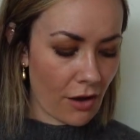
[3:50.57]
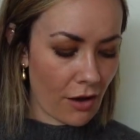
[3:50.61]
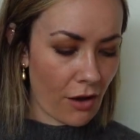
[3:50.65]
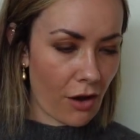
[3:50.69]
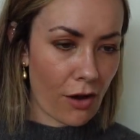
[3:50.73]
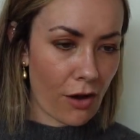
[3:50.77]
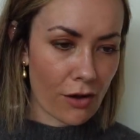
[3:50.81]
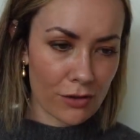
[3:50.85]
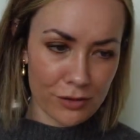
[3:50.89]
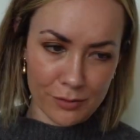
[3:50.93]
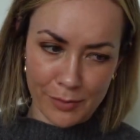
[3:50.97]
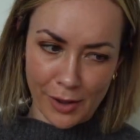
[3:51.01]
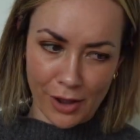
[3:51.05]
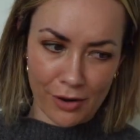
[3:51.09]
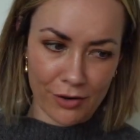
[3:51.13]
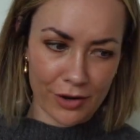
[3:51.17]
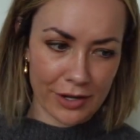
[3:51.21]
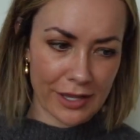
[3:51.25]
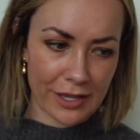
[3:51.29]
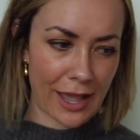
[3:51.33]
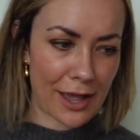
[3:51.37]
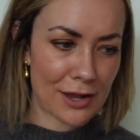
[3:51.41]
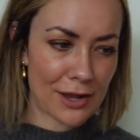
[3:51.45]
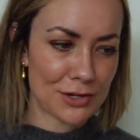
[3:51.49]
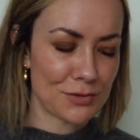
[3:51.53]
all about a
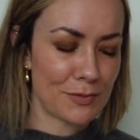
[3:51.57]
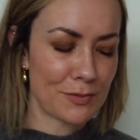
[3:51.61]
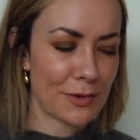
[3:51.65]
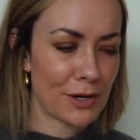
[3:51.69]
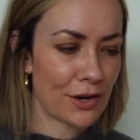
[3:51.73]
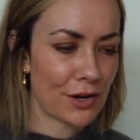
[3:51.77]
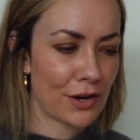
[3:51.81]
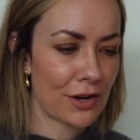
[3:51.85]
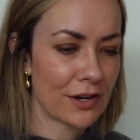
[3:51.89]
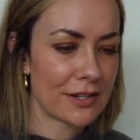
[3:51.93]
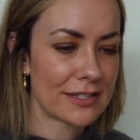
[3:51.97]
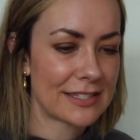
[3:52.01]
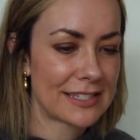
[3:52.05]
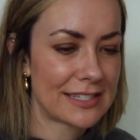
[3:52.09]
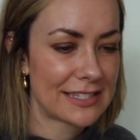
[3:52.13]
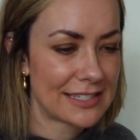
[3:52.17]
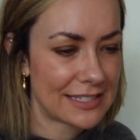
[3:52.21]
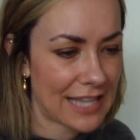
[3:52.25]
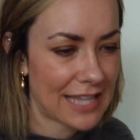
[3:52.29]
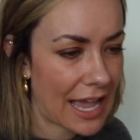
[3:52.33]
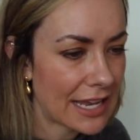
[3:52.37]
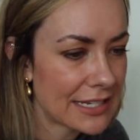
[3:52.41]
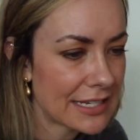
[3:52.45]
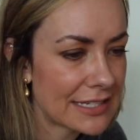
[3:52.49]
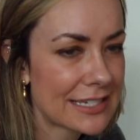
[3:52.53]
cashmere
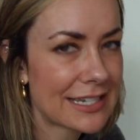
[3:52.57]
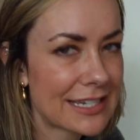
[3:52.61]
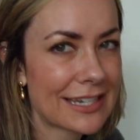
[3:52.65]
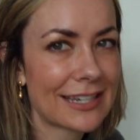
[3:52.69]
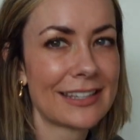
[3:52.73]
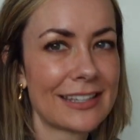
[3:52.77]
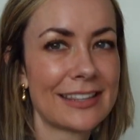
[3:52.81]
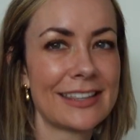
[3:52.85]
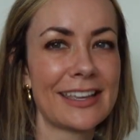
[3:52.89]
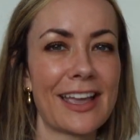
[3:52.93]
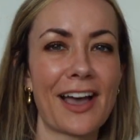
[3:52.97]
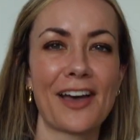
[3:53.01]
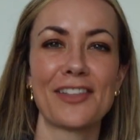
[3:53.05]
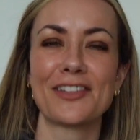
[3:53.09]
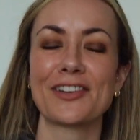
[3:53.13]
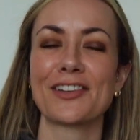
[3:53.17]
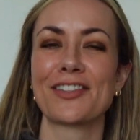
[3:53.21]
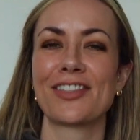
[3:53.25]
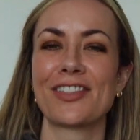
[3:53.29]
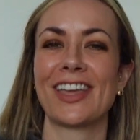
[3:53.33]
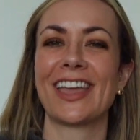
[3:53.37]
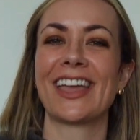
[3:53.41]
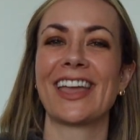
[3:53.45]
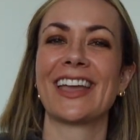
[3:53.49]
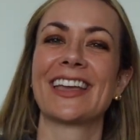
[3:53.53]
set. The other
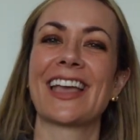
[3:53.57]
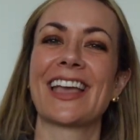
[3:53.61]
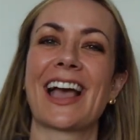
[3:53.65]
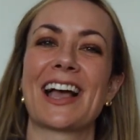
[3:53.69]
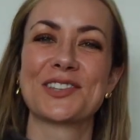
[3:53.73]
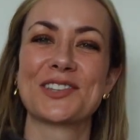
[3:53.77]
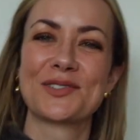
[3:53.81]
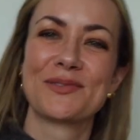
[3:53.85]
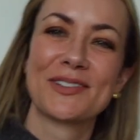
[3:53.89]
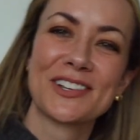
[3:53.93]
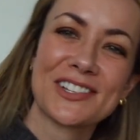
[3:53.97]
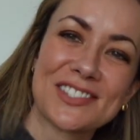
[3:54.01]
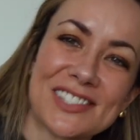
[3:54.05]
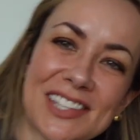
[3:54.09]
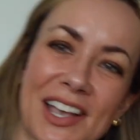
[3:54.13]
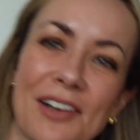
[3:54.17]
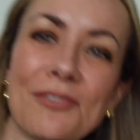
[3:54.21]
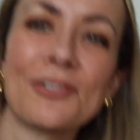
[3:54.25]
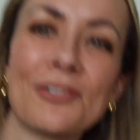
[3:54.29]
thing cashmere set